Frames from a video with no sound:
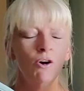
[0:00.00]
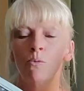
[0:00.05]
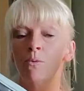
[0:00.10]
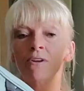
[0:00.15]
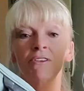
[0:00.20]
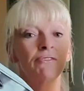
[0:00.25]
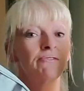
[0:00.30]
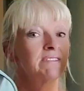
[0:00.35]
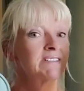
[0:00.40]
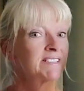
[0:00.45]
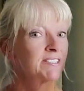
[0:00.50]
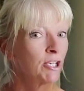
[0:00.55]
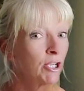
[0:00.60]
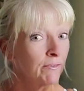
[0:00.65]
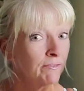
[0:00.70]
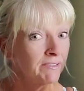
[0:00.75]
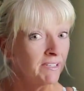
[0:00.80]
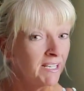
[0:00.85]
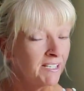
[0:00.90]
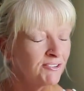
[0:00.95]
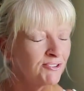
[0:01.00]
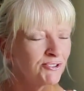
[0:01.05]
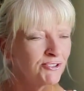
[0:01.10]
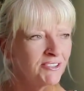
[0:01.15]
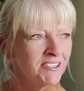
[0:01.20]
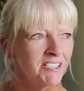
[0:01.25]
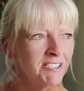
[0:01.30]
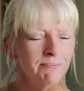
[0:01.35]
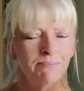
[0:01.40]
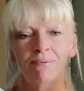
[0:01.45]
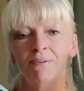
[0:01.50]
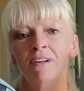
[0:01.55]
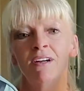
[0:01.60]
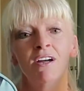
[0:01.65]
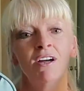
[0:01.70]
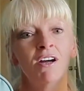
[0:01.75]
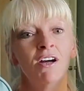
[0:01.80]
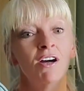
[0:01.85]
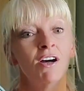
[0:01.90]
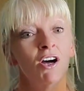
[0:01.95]
Whether it's an overnight trip,
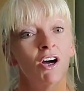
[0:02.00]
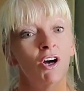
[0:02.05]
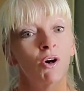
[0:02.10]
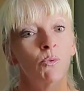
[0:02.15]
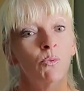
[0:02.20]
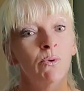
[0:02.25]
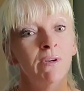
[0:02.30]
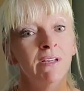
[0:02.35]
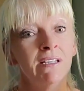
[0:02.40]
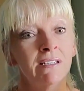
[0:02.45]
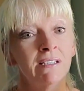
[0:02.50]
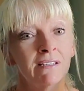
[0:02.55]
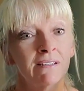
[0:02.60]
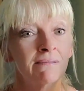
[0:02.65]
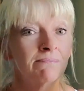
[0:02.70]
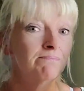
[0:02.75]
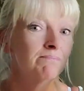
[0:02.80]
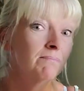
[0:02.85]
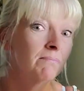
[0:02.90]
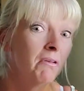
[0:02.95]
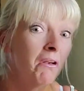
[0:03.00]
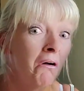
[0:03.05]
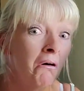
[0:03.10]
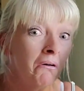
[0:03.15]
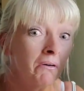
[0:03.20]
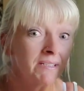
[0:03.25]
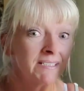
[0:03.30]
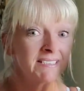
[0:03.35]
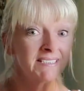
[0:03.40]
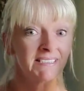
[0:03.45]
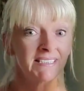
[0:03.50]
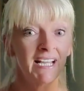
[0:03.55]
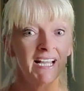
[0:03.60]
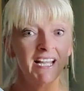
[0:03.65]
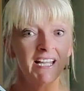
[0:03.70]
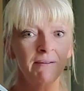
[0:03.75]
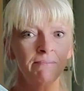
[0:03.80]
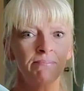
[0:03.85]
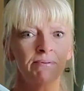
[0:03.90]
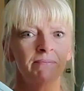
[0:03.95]
a week-long
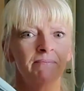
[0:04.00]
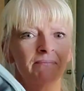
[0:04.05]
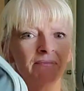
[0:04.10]
escape,